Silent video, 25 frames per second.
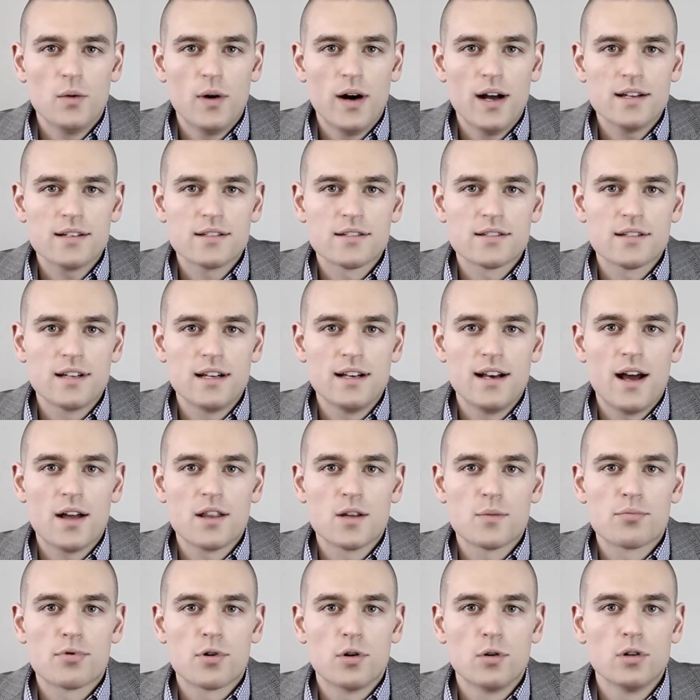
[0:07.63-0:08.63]
US and how
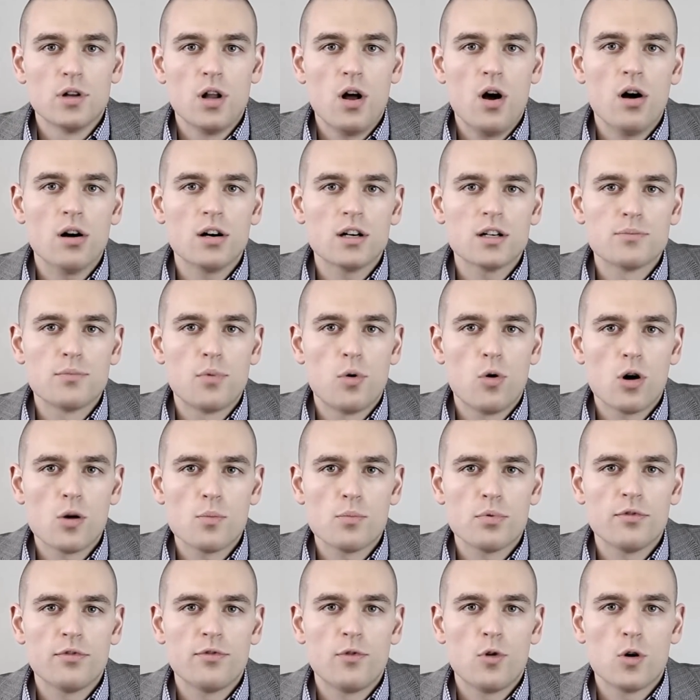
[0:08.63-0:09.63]
the prolonged poor
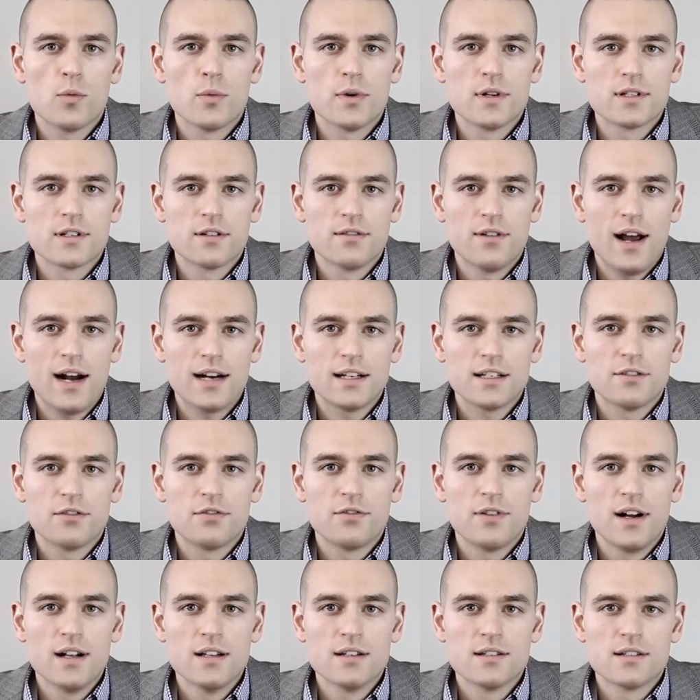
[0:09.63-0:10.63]
performance of active
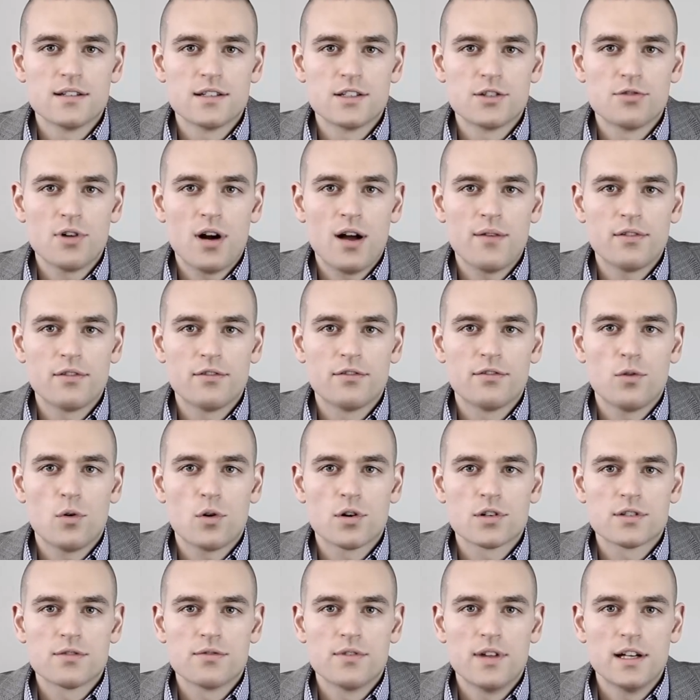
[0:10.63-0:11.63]
funds is a driving
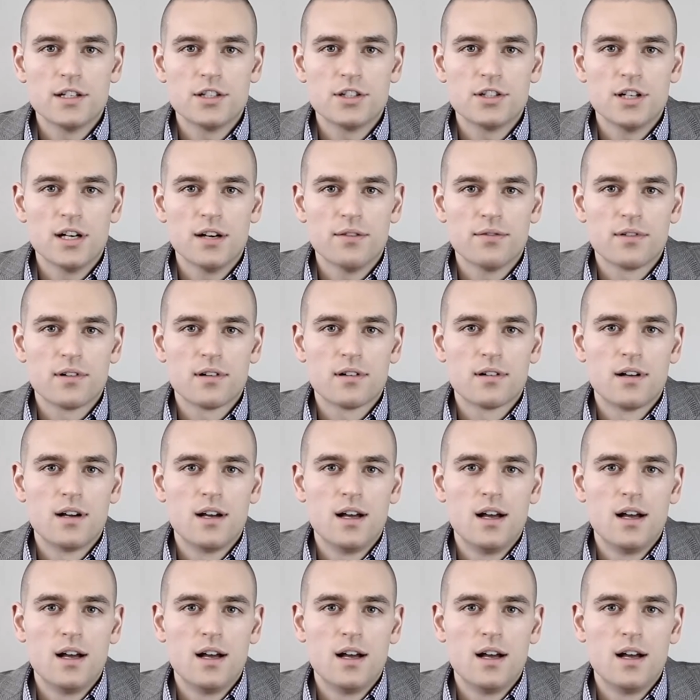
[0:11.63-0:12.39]
force of that shift.